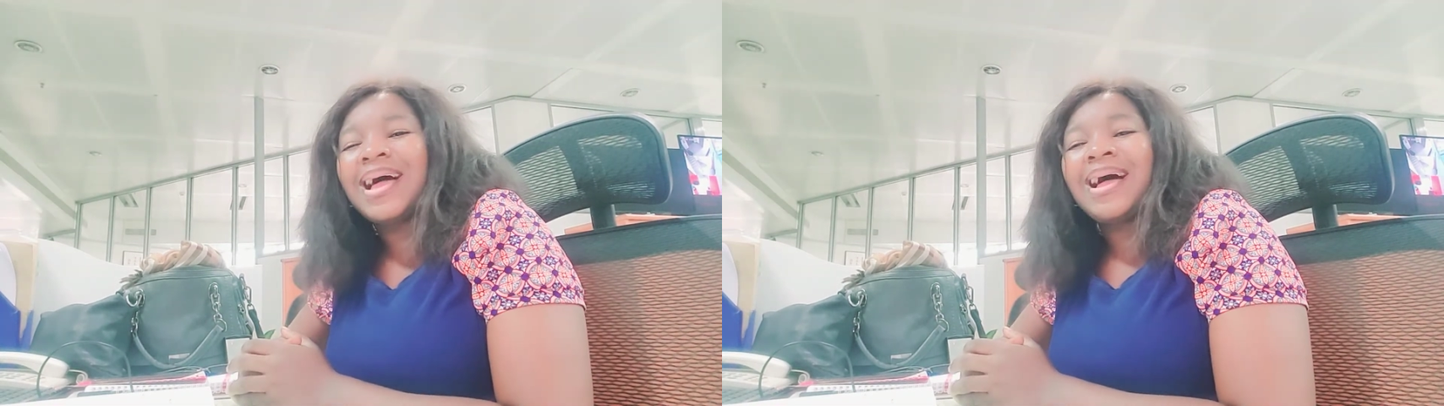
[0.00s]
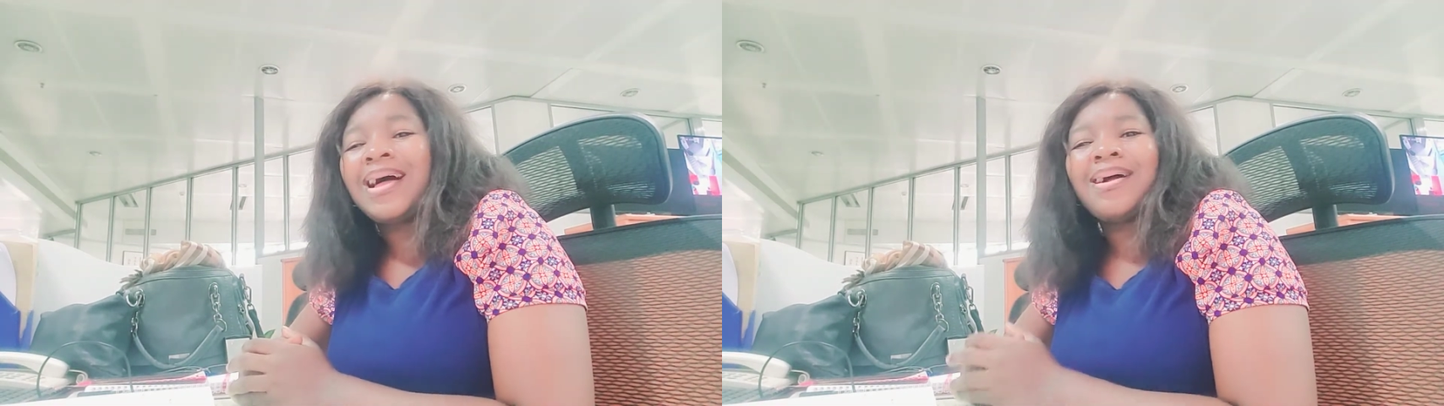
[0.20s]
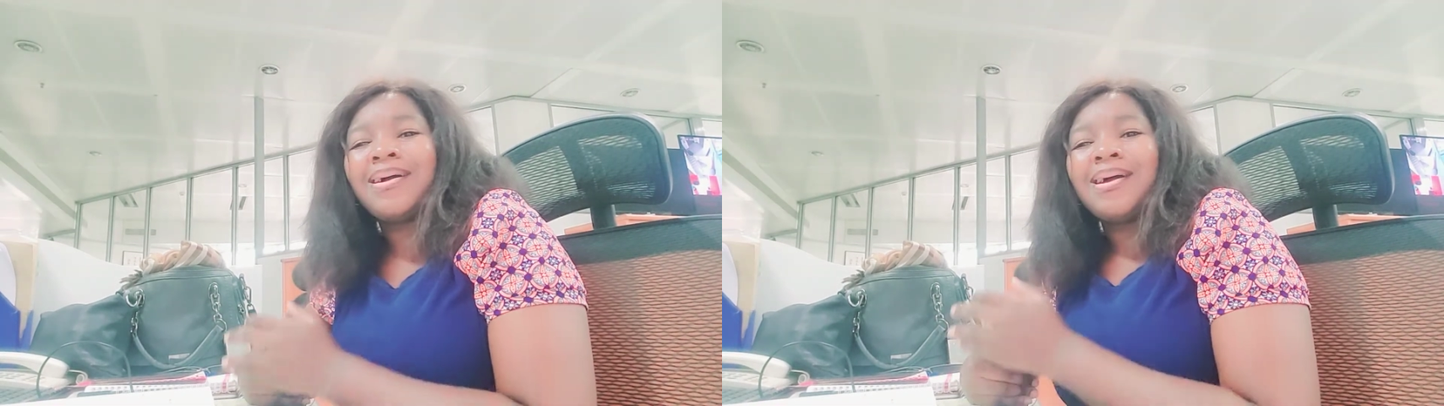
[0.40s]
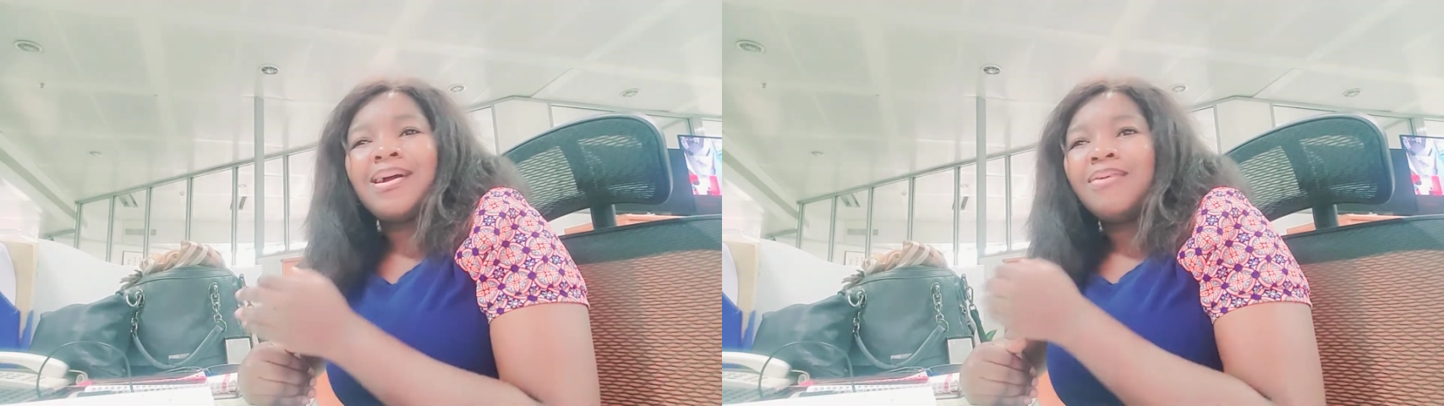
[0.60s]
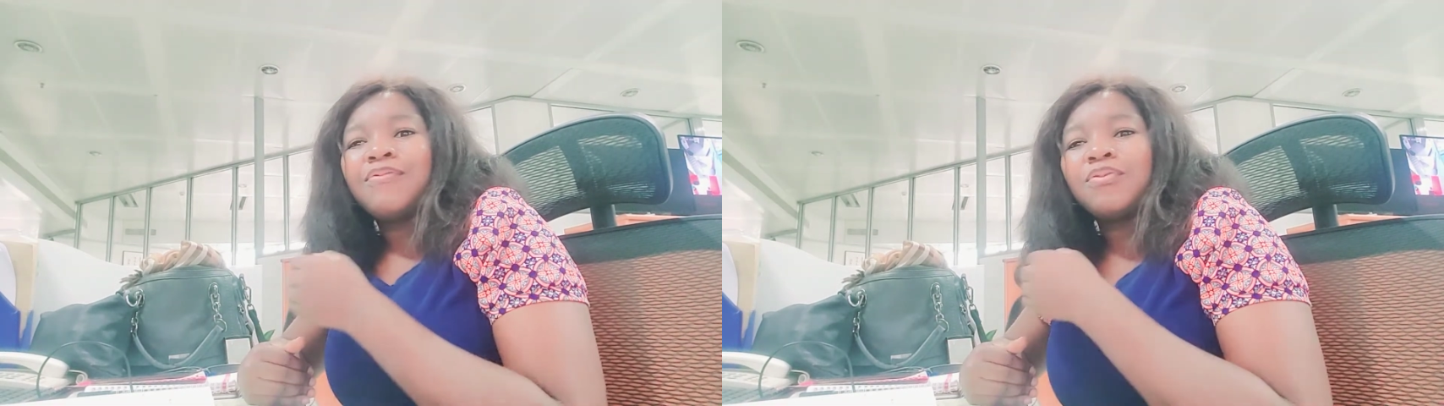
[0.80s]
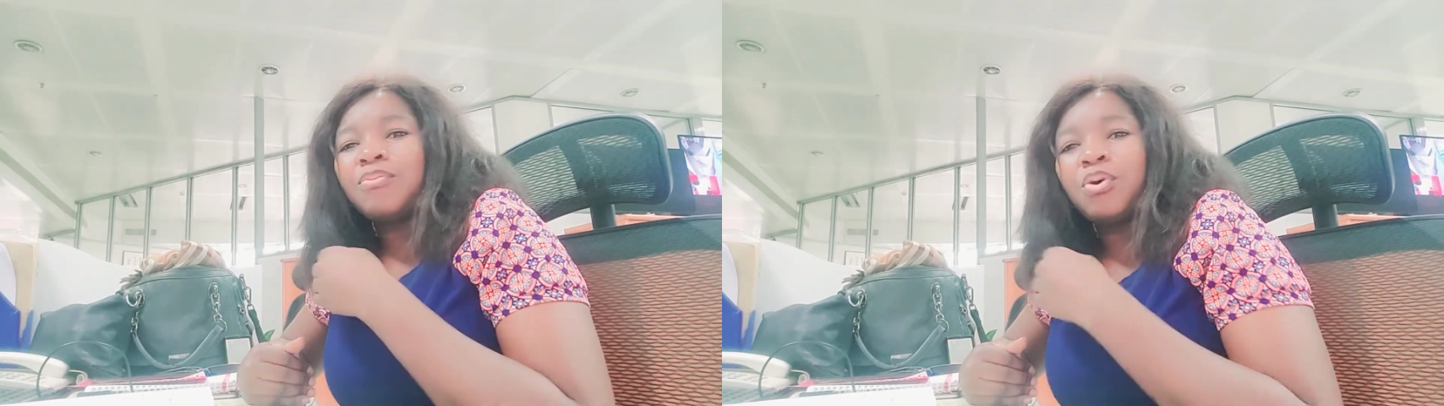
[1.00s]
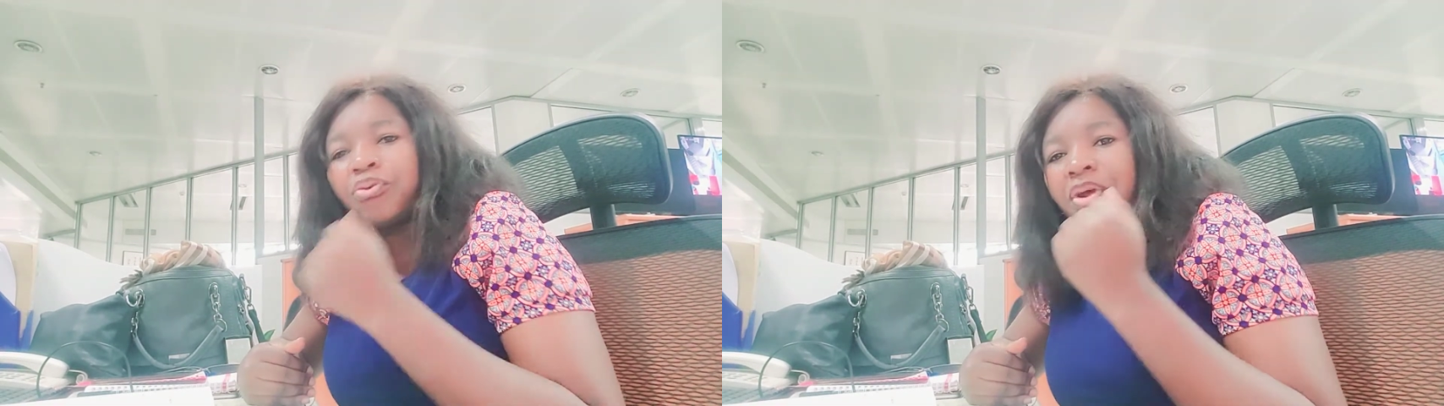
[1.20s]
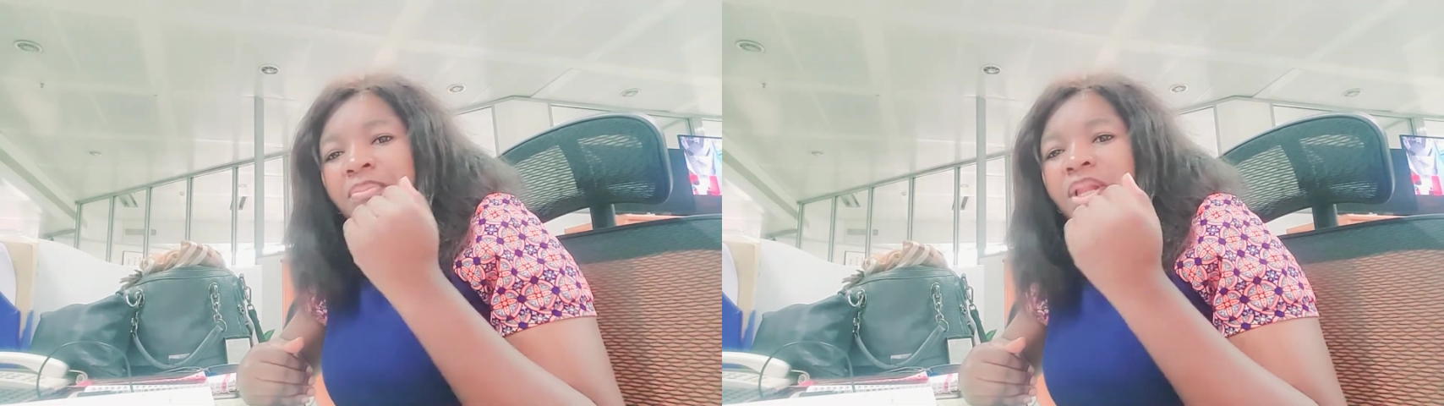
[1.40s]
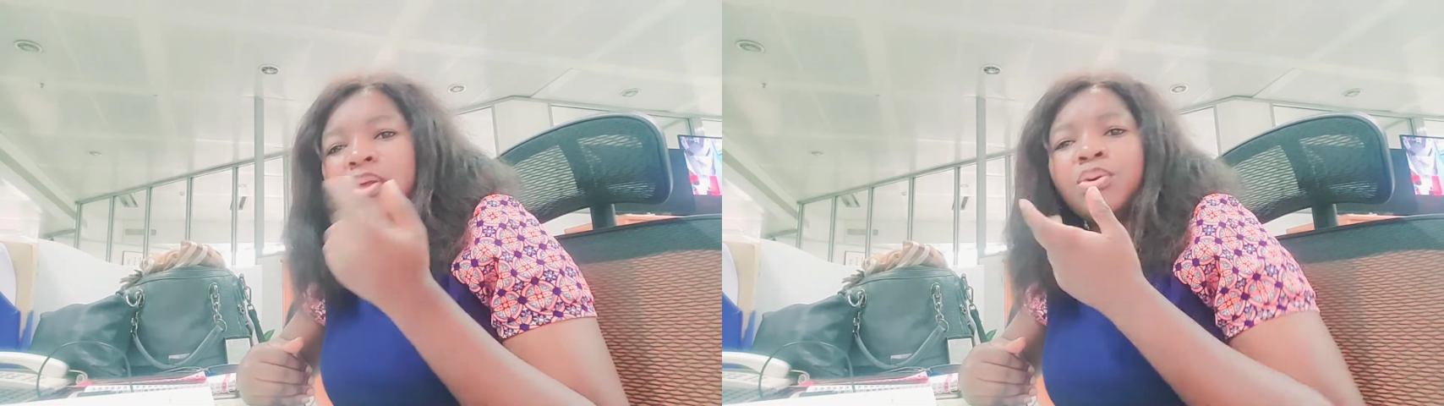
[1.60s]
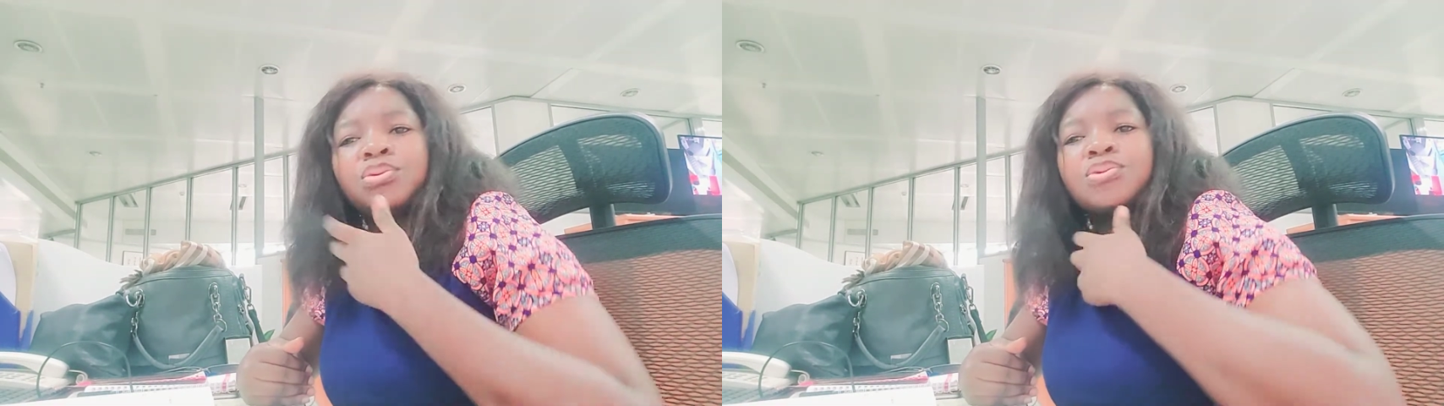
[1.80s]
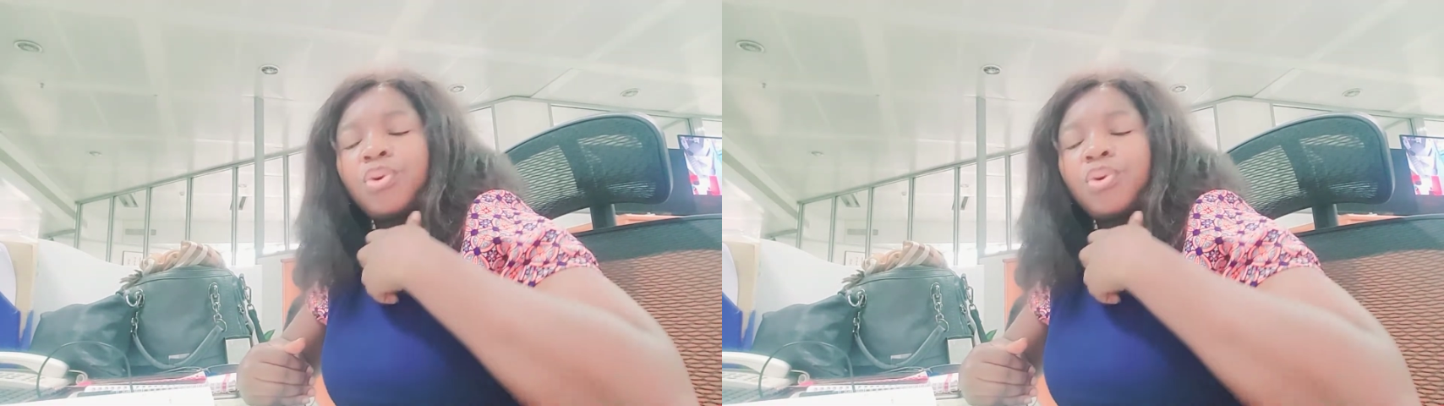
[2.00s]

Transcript: are from one hundred million